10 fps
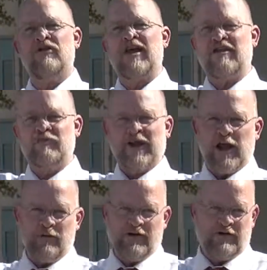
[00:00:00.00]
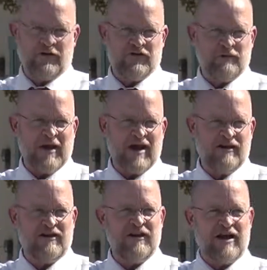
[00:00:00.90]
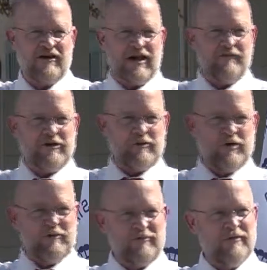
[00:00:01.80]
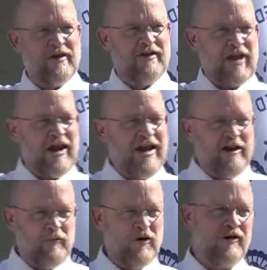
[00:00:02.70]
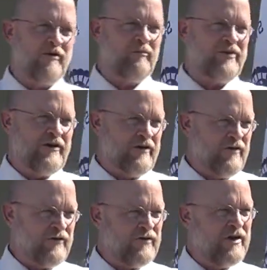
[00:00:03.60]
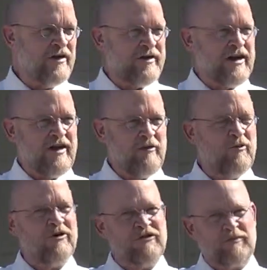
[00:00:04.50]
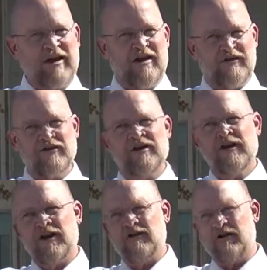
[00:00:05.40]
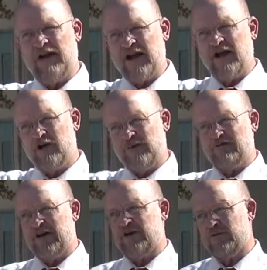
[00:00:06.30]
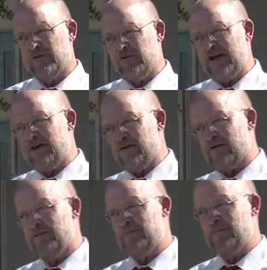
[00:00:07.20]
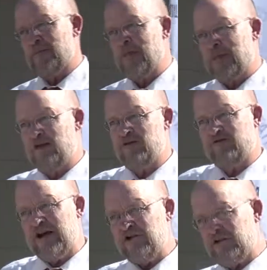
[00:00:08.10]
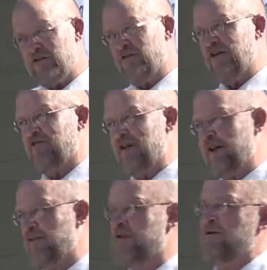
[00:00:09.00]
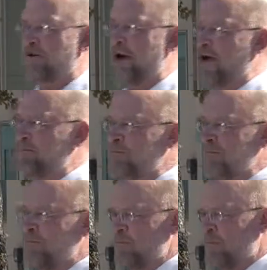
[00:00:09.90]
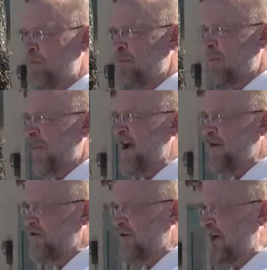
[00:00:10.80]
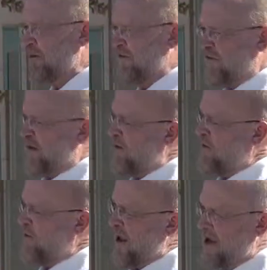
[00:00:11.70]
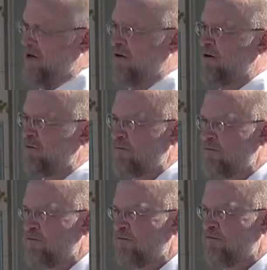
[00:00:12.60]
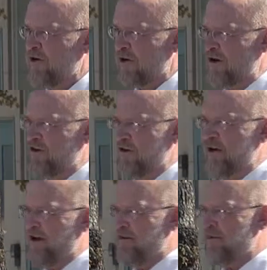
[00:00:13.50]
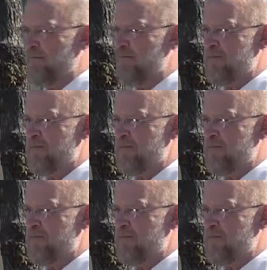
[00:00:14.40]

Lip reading: They've been able to expand it. Now they have the room. They need more computers. They need more space in order to help the veterans out. And the veterans have done their job. Now it's time to say thank you for their education.